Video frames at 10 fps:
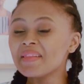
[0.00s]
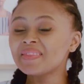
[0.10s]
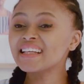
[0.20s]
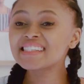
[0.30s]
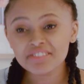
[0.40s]

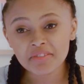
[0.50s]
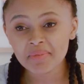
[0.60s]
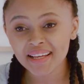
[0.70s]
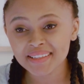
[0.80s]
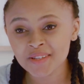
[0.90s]
that's it for
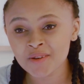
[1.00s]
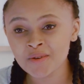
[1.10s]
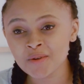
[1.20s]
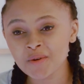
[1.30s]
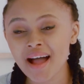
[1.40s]
my
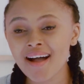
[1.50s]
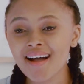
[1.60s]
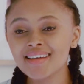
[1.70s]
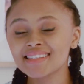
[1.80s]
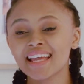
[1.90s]

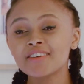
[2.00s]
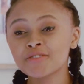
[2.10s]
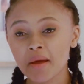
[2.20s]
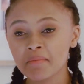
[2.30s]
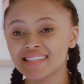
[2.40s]
second
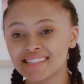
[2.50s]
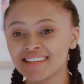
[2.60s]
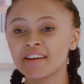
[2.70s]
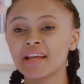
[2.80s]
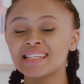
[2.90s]

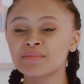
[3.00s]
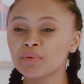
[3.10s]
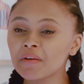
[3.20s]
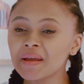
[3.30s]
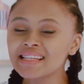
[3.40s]
trimester
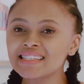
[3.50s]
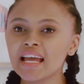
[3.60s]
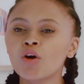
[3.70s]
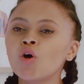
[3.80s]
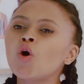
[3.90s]
experience.
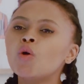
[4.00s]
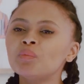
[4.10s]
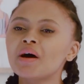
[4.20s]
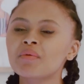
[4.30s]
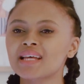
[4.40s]
I hope
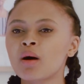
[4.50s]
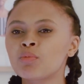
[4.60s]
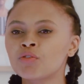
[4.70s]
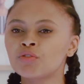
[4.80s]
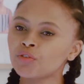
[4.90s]
that was
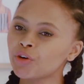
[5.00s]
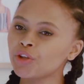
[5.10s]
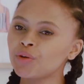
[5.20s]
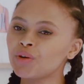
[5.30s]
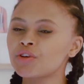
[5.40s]
helpful for
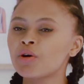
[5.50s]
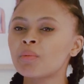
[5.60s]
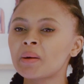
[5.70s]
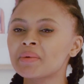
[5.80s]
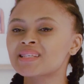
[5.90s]
you if you're a
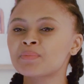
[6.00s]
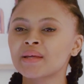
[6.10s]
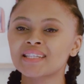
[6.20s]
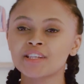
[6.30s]
mom expecting